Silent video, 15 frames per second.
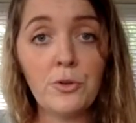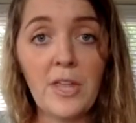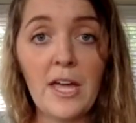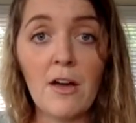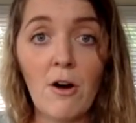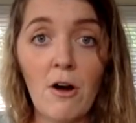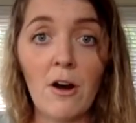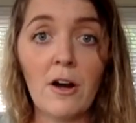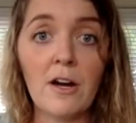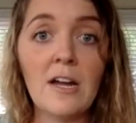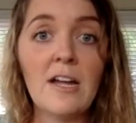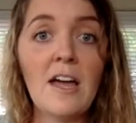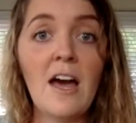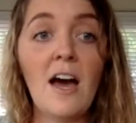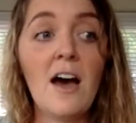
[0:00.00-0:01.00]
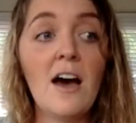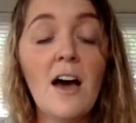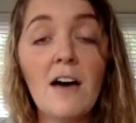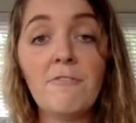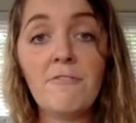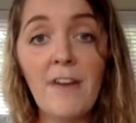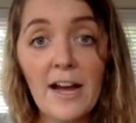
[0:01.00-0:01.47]
They are
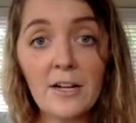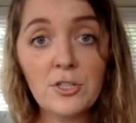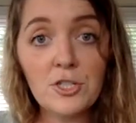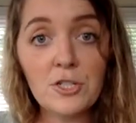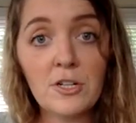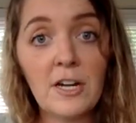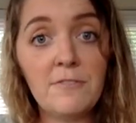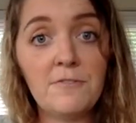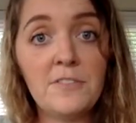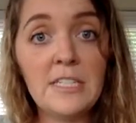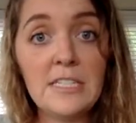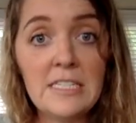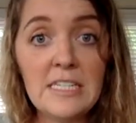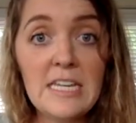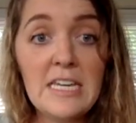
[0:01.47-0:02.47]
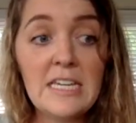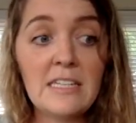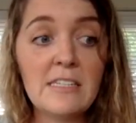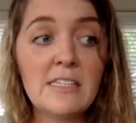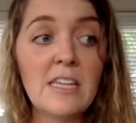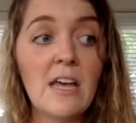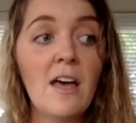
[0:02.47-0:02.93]
a vector of
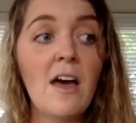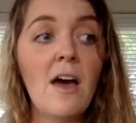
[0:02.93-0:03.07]
disease,